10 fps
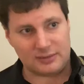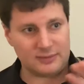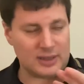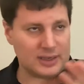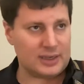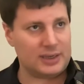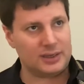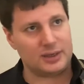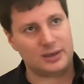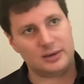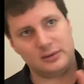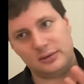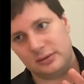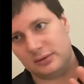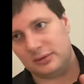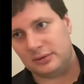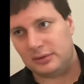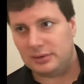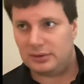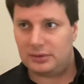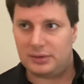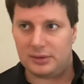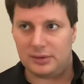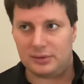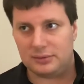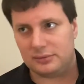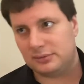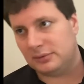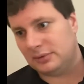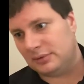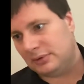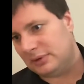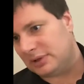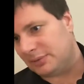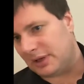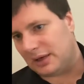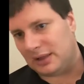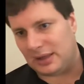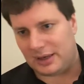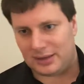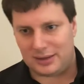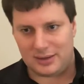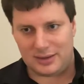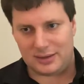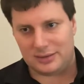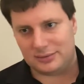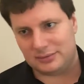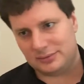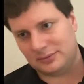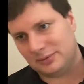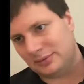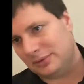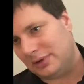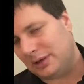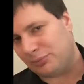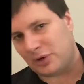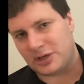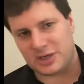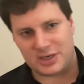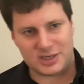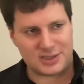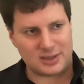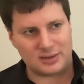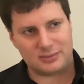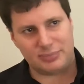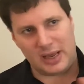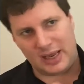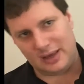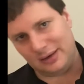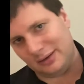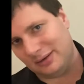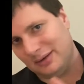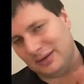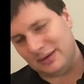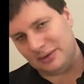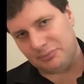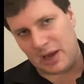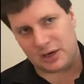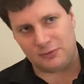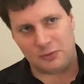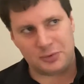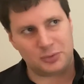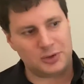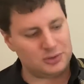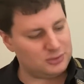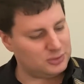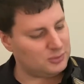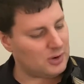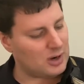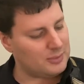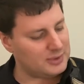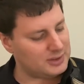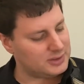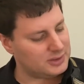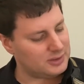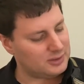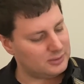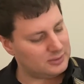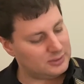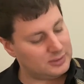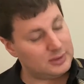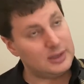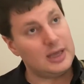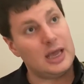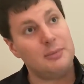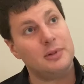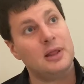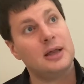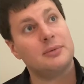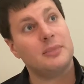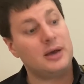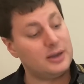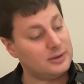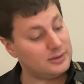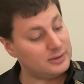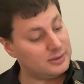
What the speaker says: of like a, you know, some kind of like impressionistic pan back and forth between 2 harmonies, you know. A melodic minor,